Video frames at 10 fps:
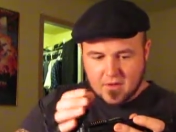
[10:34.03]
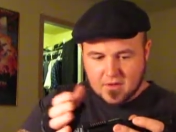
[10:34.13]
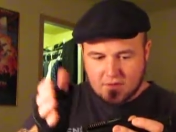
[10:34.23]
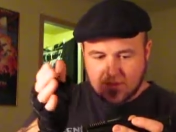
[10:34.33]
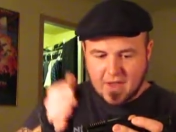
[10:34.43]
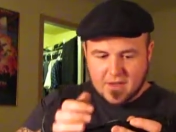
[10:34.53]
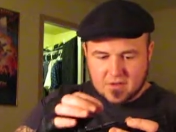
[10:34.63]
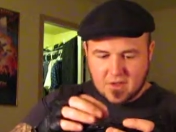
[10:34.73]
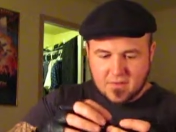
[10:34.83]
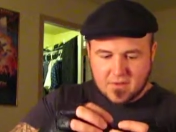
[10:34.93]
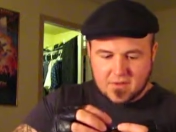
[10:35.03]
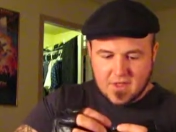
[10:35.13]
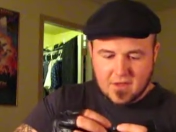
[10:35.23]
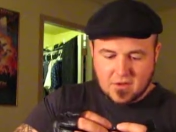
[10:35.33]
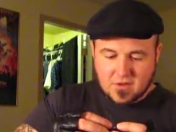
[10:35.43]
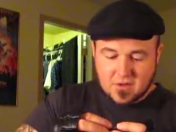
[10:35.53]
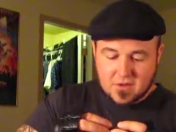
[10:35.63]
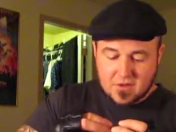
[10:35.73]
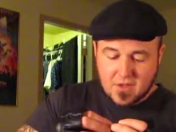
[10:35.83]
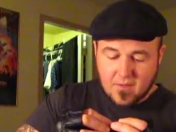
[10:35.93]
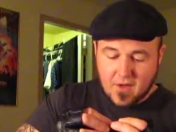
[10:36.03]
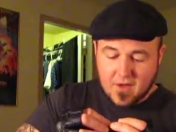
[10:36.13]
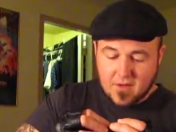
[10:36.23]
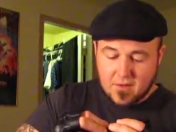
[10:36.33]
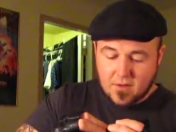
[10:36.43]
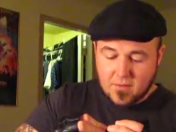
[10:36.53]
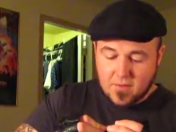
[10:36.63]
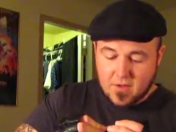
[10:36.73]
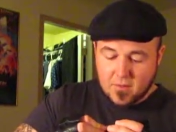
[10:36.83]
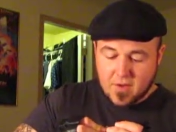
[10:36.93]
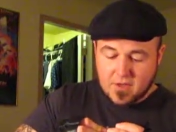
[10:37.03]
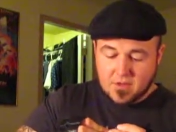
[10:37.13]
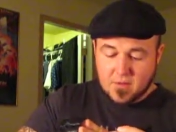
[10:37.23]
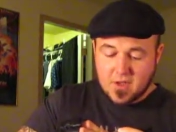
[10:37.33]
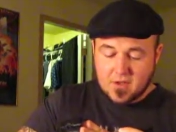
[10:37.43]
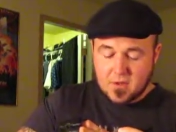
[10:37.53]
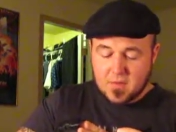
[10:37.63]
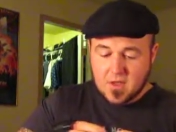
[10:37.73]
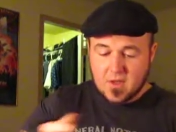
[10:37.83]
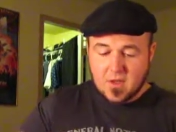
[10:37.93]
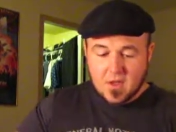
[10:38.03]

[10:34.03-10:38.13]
There's a flat surface that it'll just seat right into if we compress the spring a little bit,